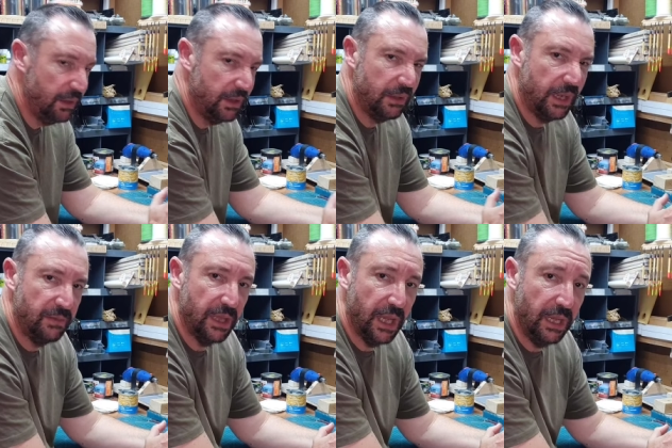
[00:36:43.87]
So it just
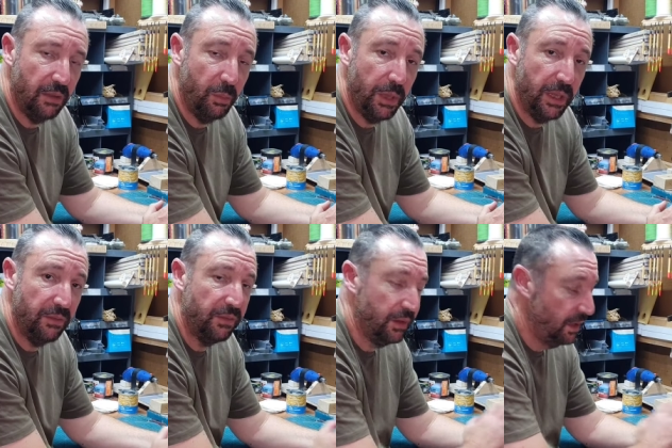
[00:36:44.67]
gives it a little bit
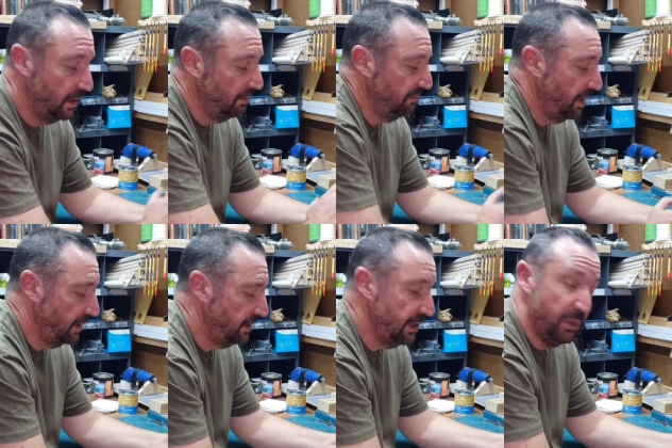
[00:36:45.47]
of
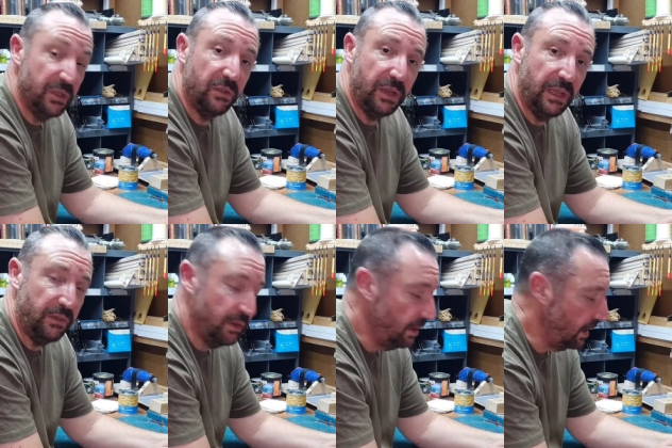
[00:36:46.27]
symmetry,
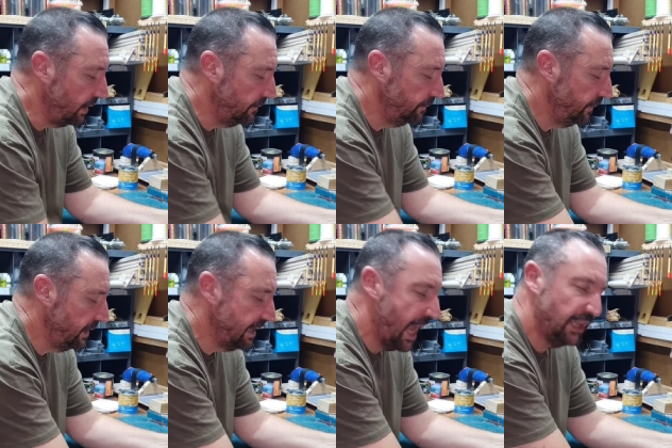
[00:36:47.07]
if you like.
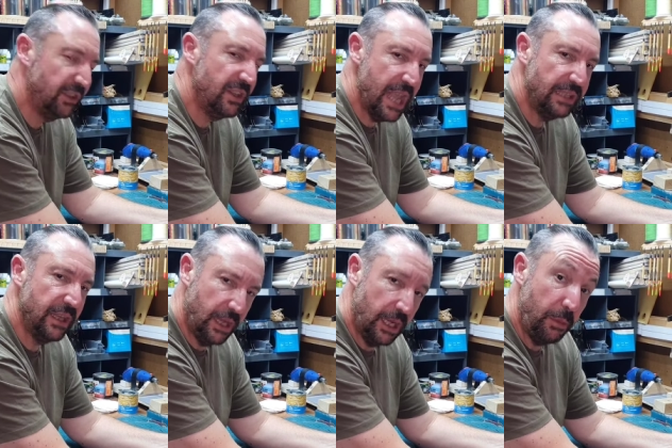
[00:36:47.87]
It's
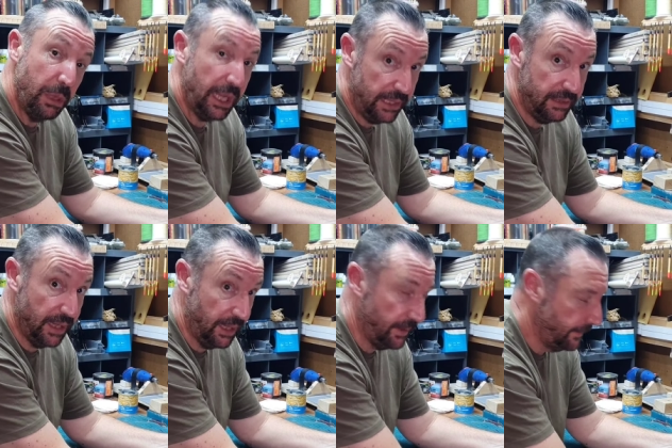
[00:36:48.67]
aesthetically
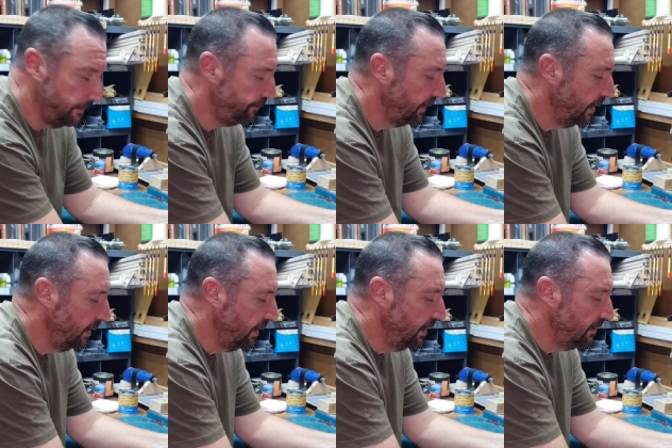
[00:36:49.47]
pleasing.
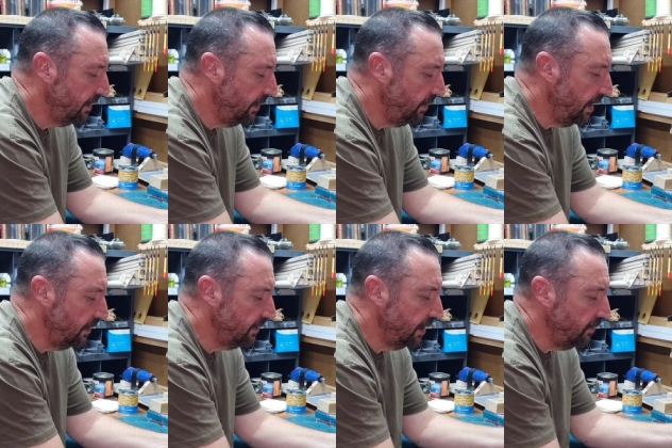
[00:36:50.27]
So there we
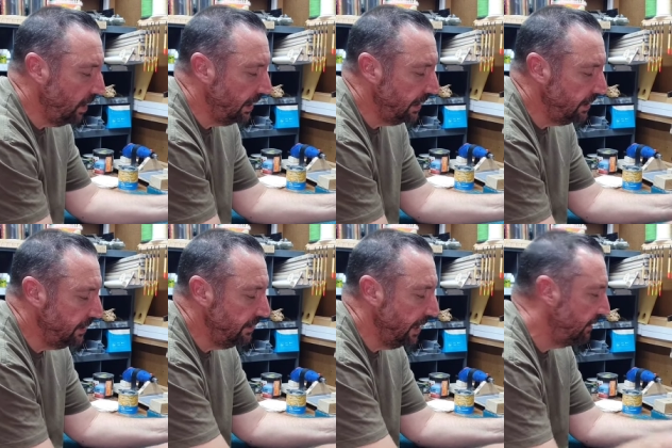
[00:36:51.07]
are. So what I need to
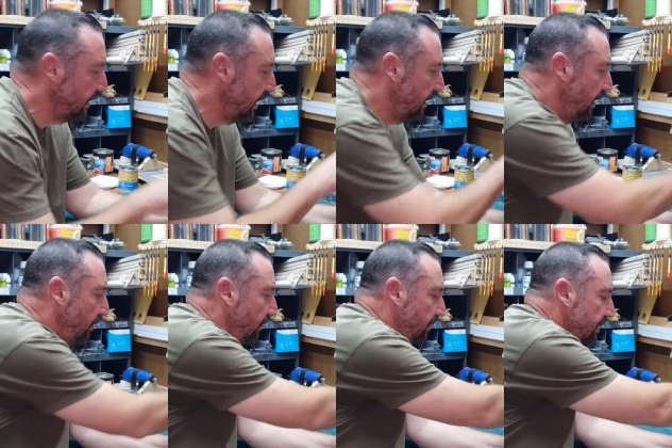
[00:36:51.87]
do now is cut
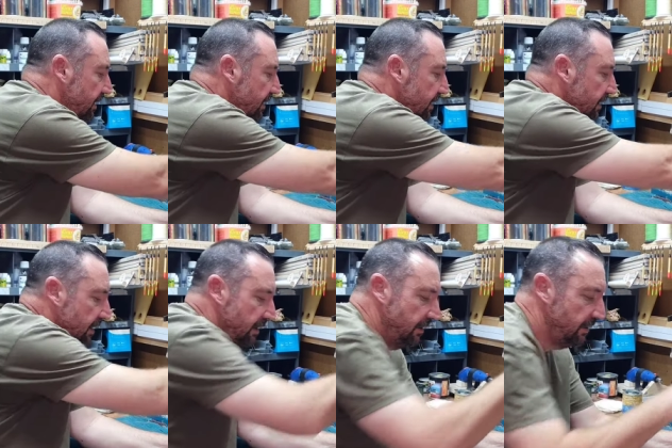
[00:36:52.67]
that off with the
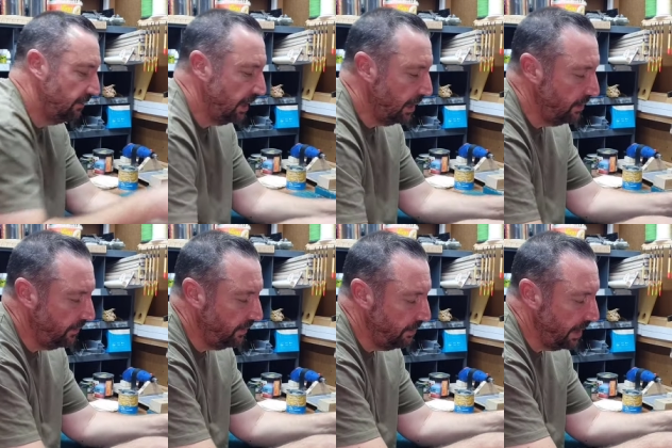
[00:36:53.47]
scissors. So I'm cutting
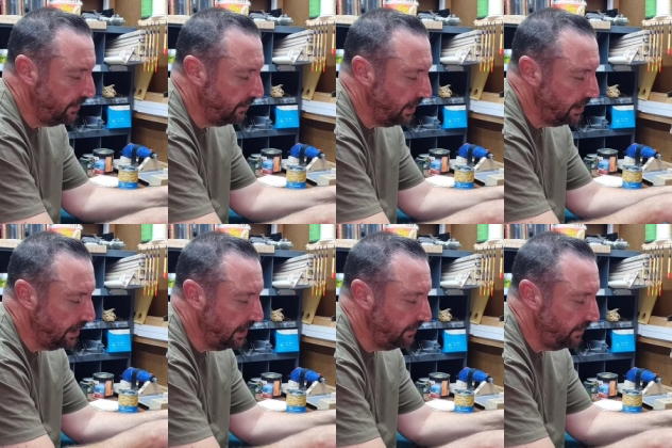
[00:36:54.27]
off the main thread,
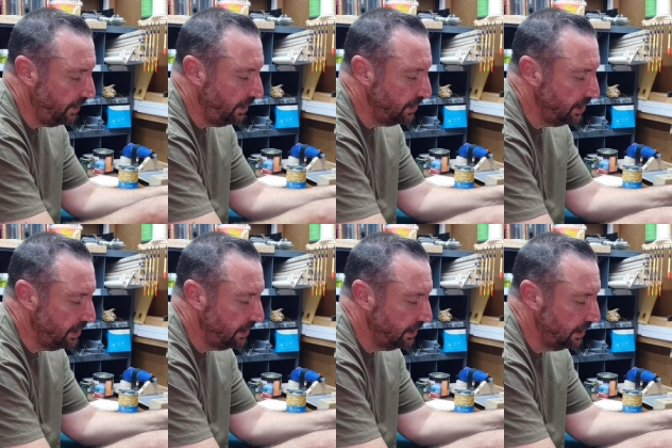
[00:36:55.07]
leave a few
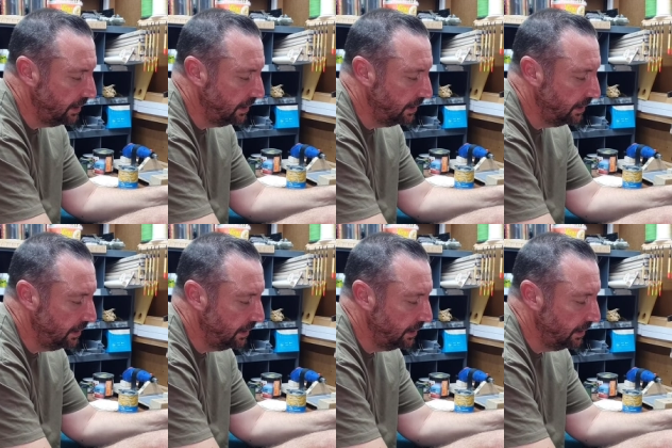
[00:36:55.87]
inches.